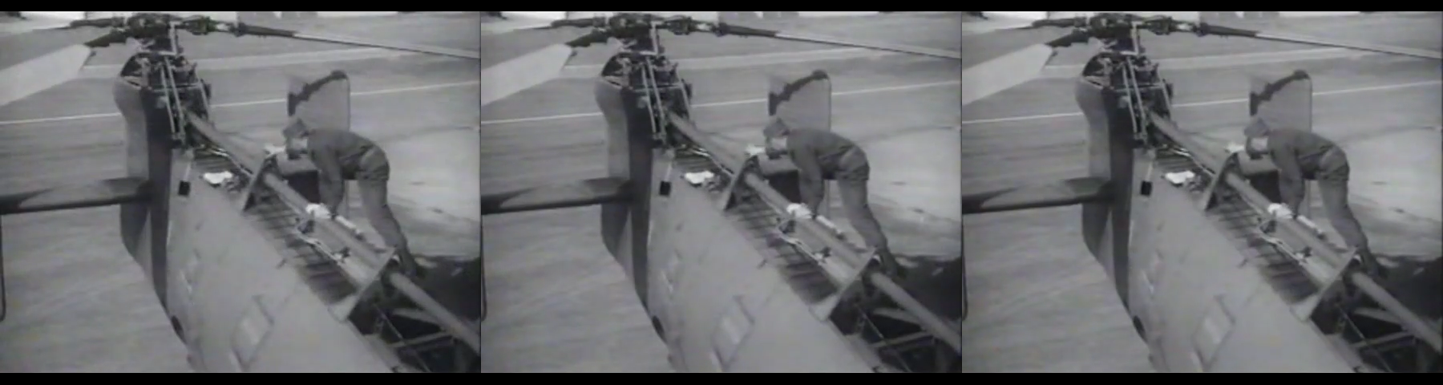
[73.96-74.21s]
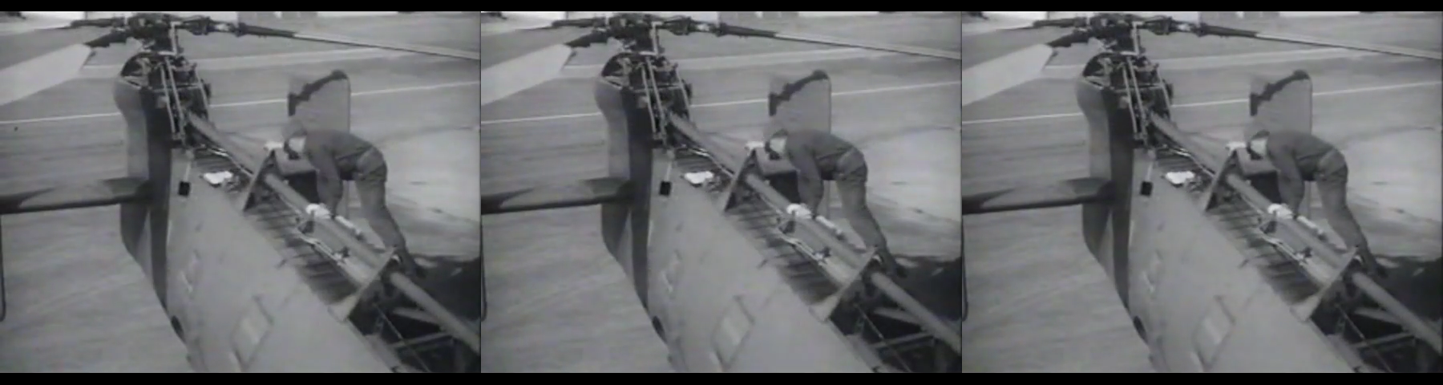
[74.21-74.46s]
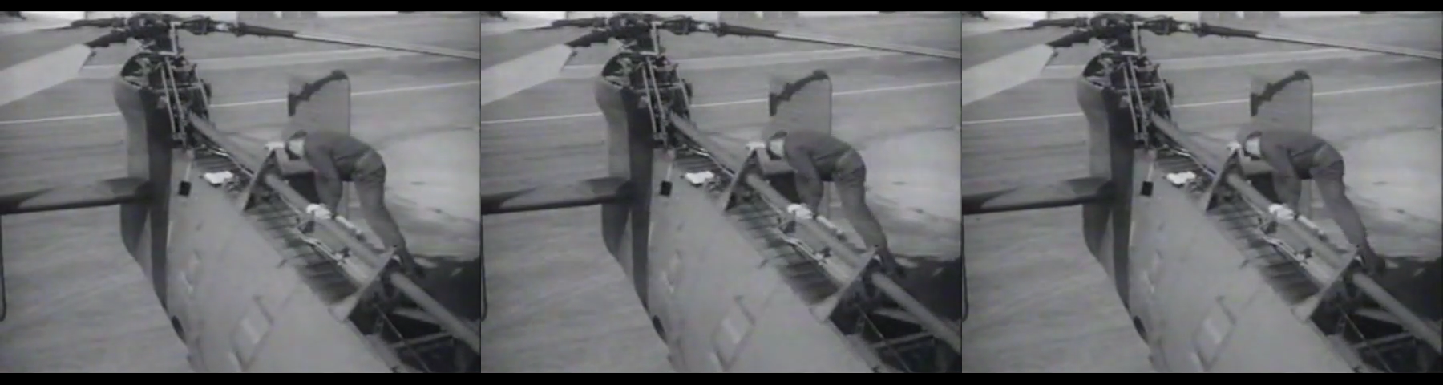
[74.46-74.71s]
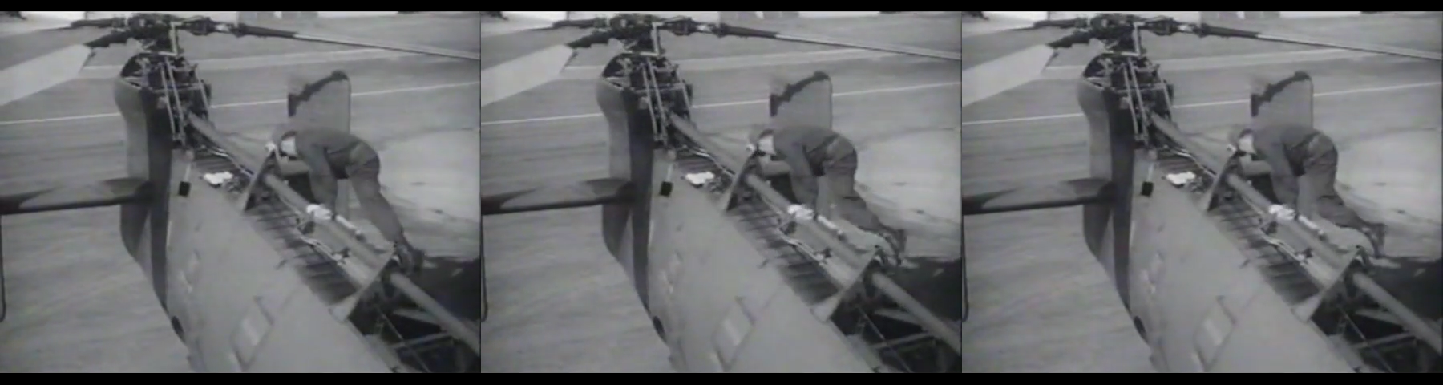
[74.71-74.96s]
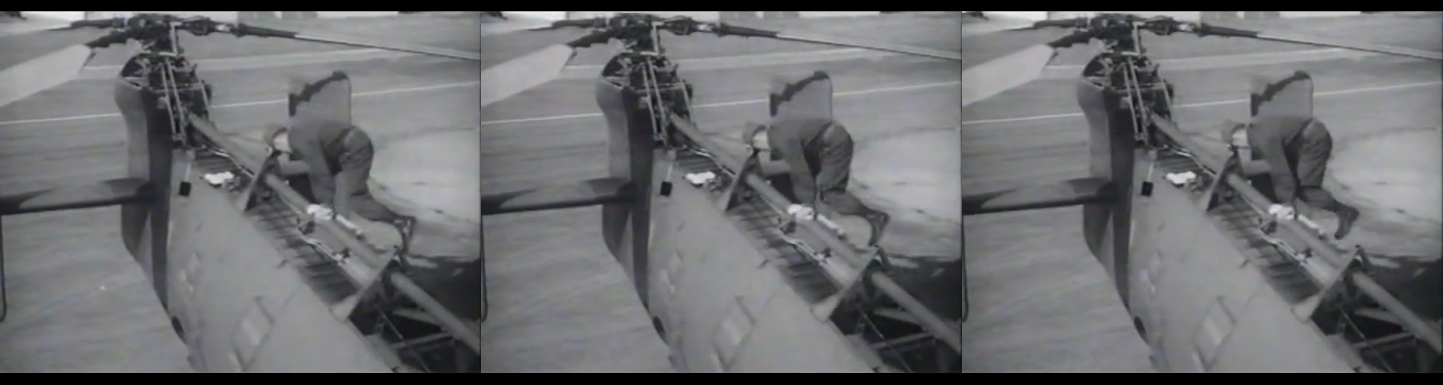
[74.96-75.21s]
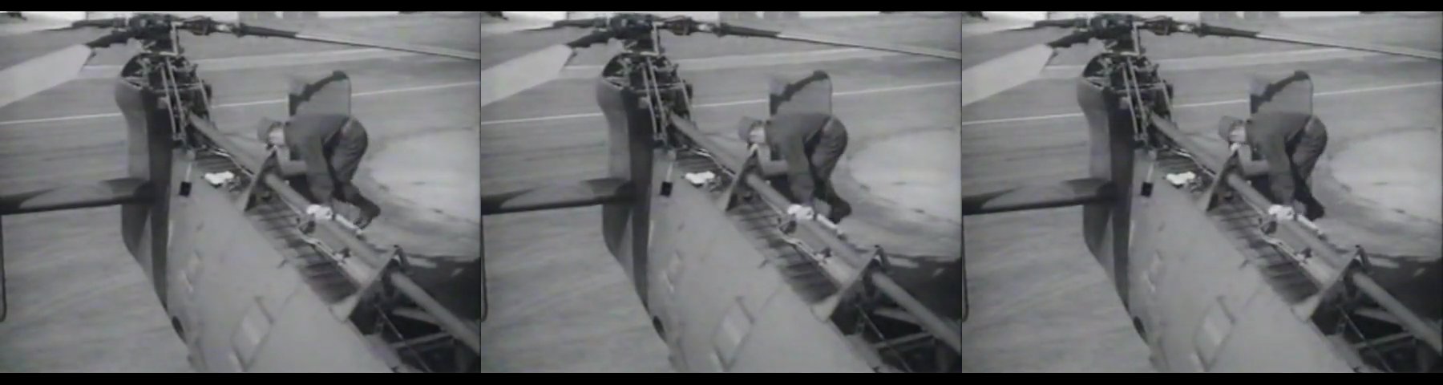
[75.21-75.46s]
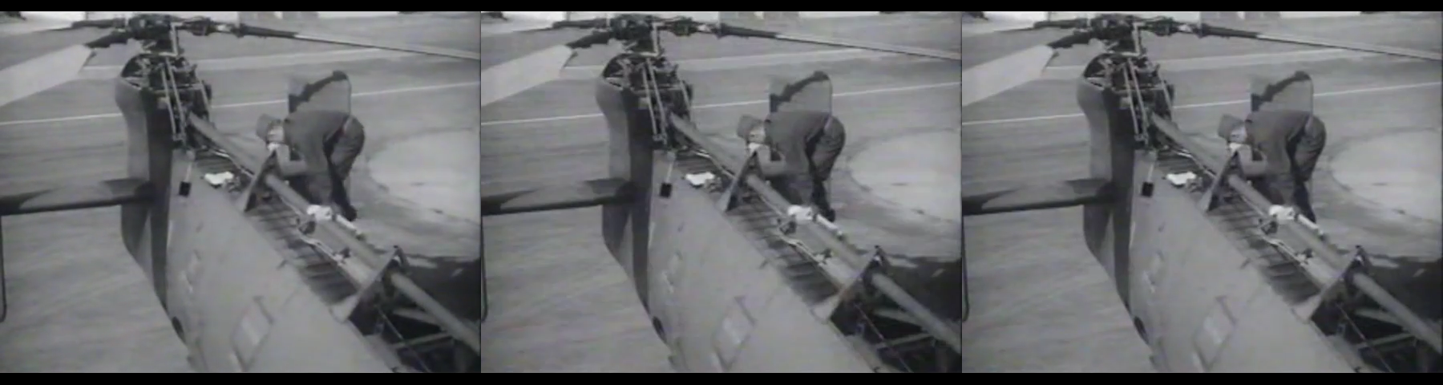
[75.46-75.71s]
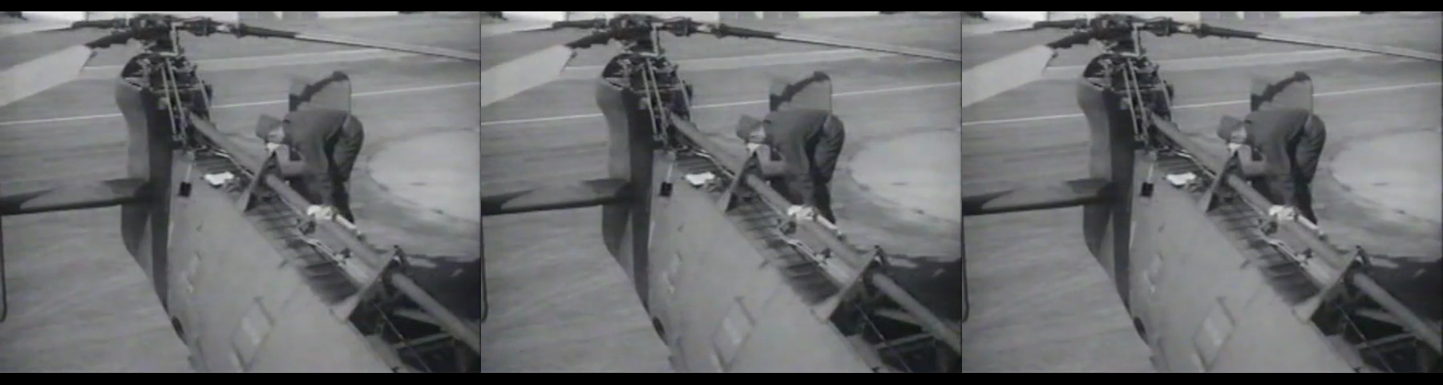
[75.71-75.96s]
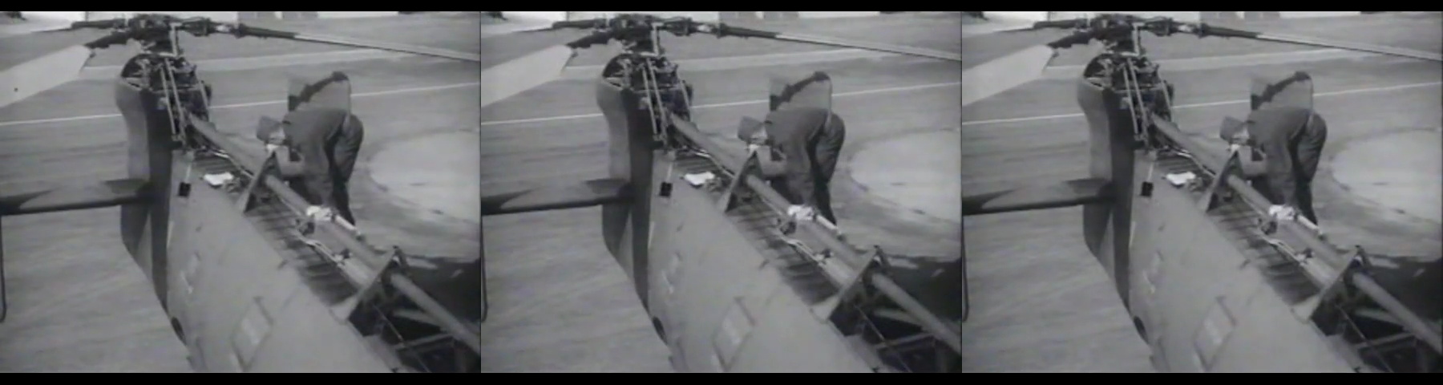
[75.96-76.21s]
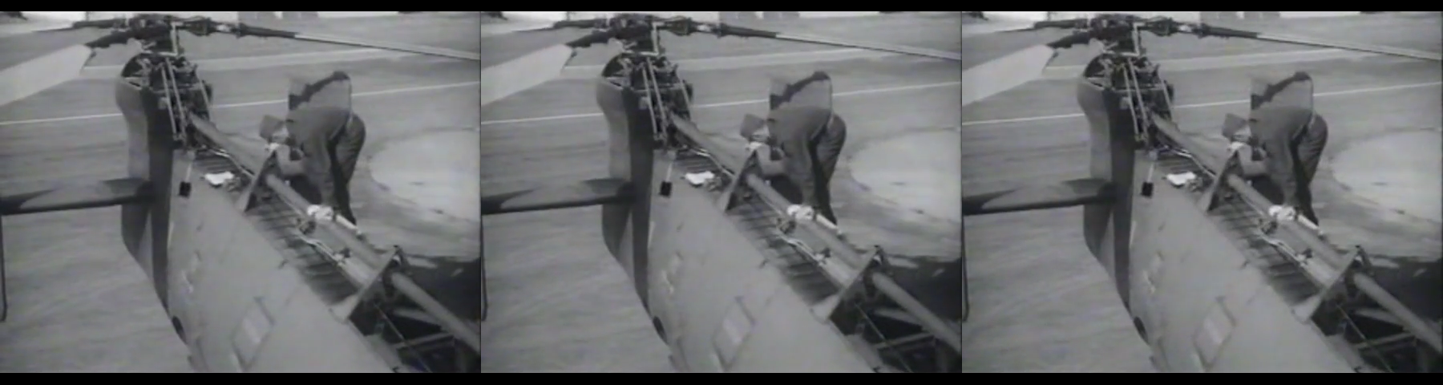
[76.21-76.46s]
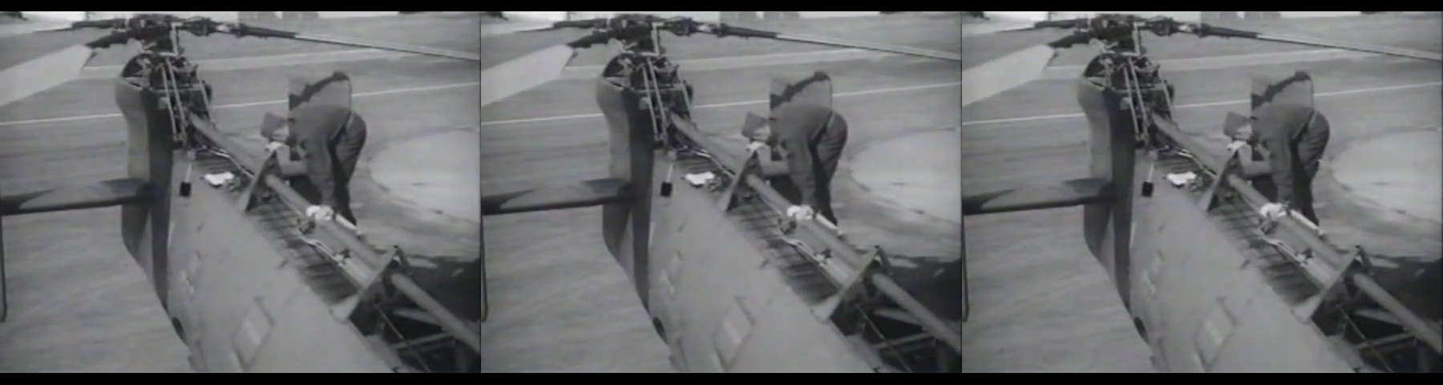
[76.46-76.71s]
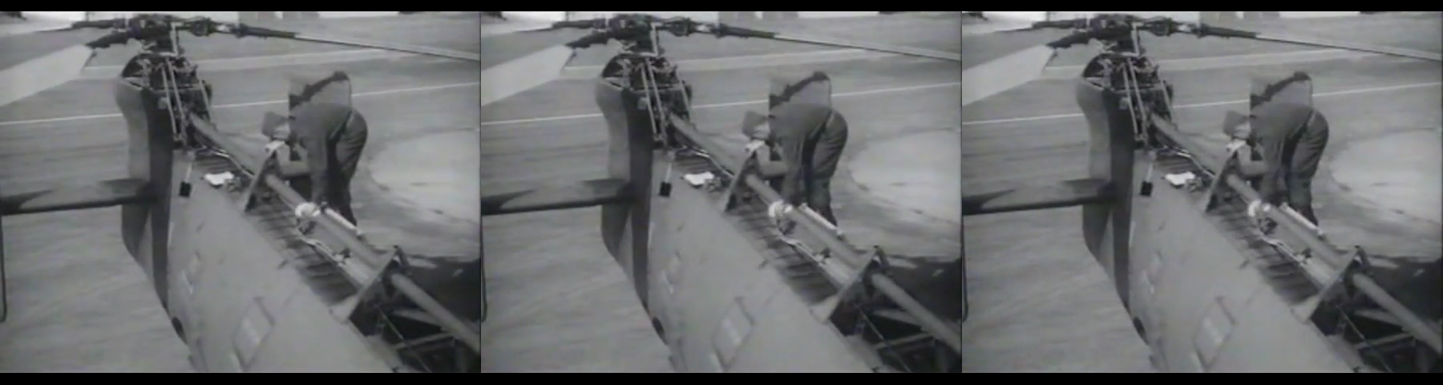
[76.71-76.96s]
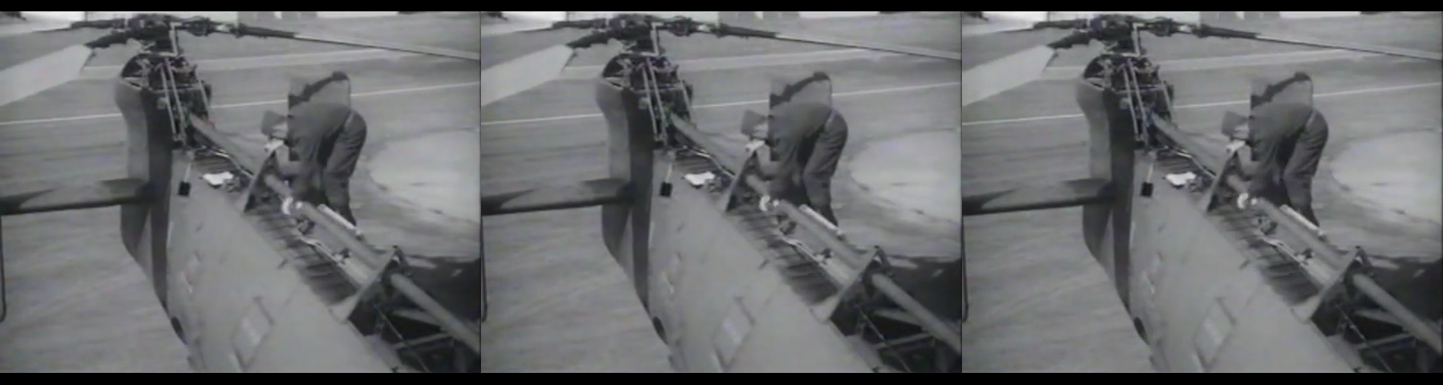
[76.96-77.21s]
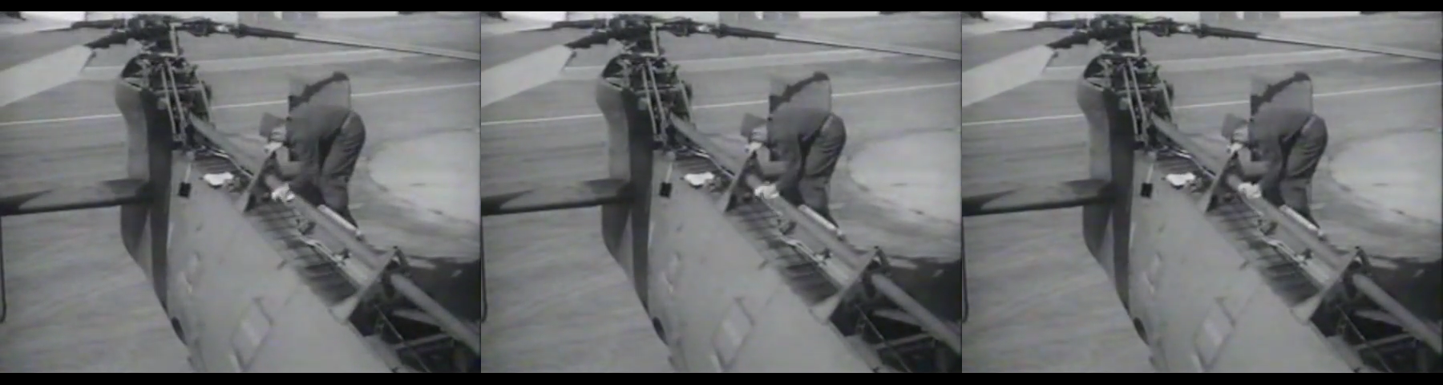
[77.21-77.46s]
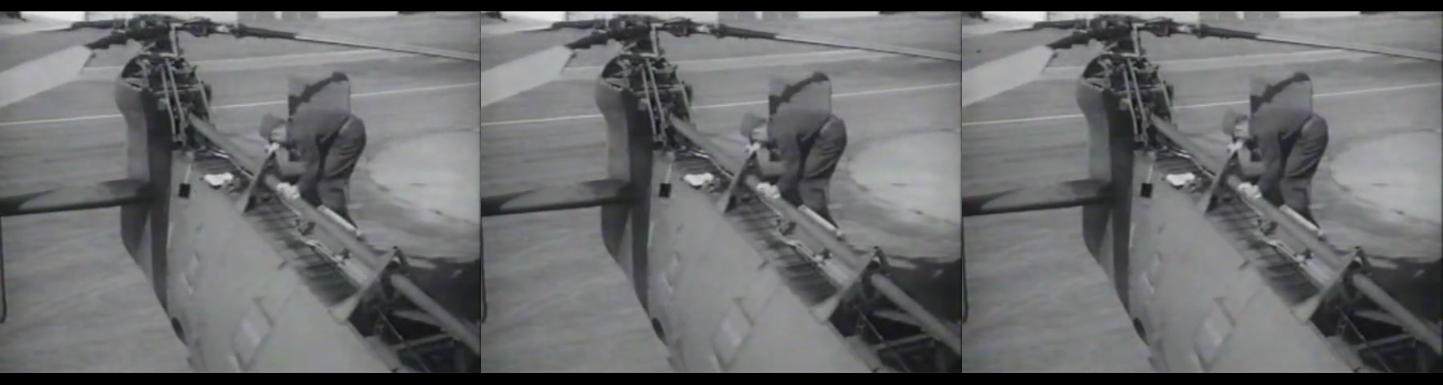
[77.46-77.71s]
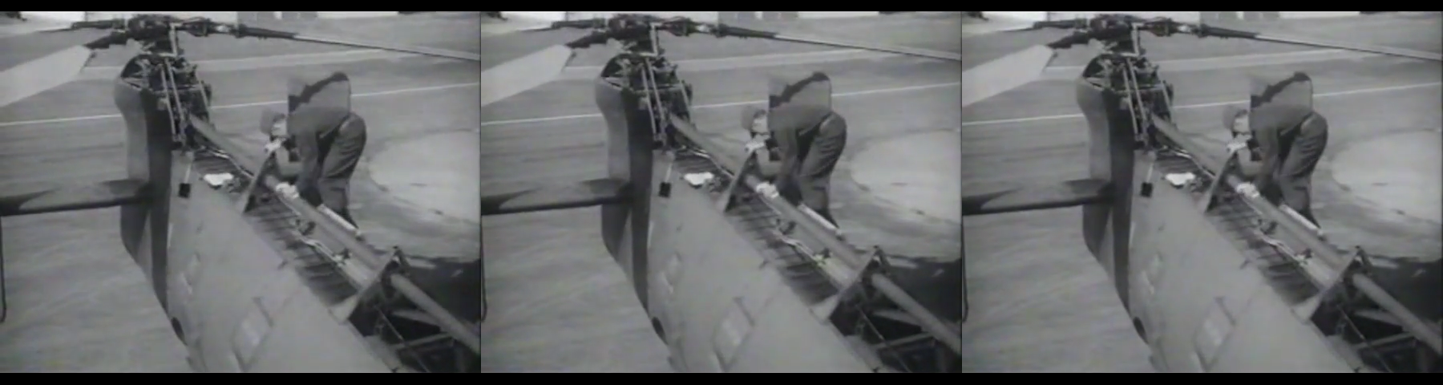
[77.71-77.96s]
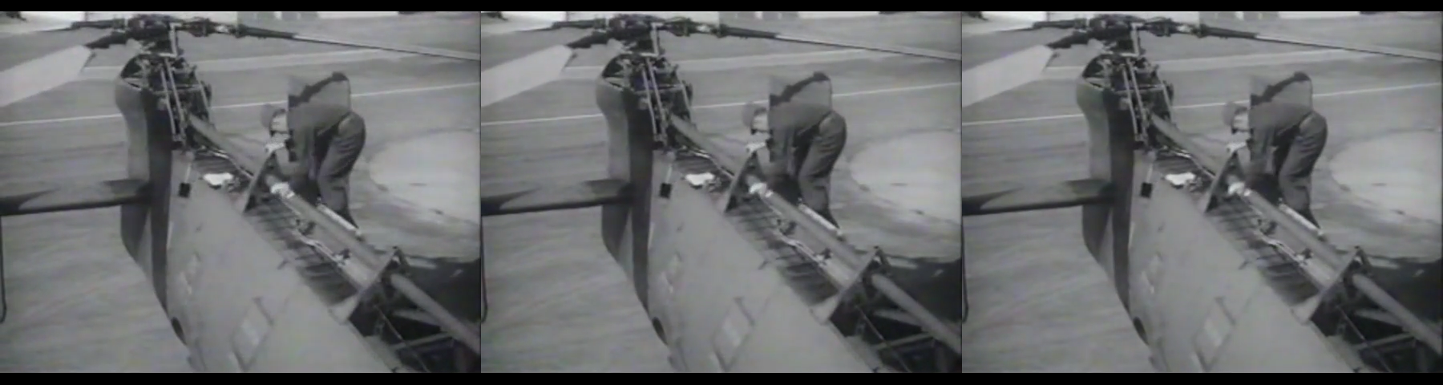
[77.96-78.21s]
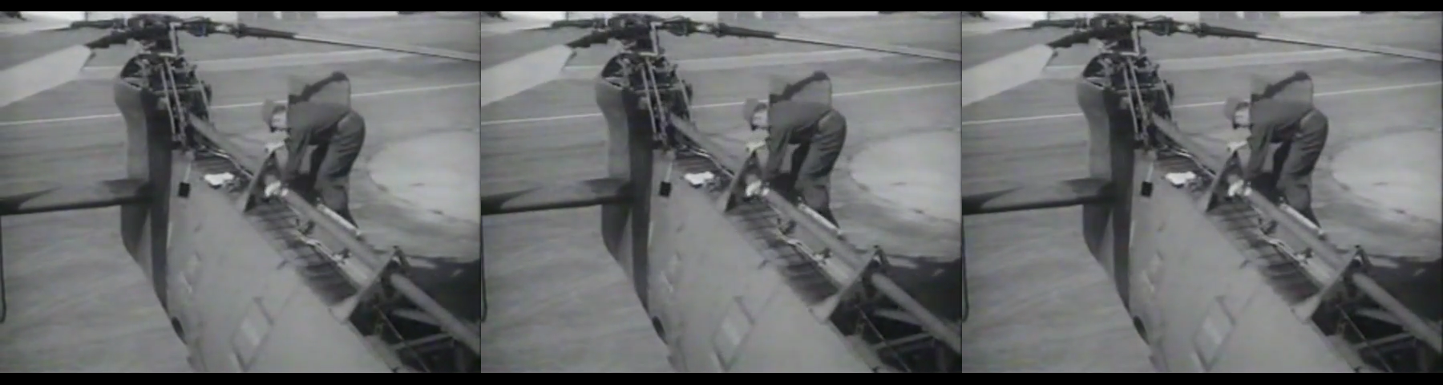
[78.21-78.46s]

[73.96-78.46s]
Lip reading: Nobody's mouth can be seen.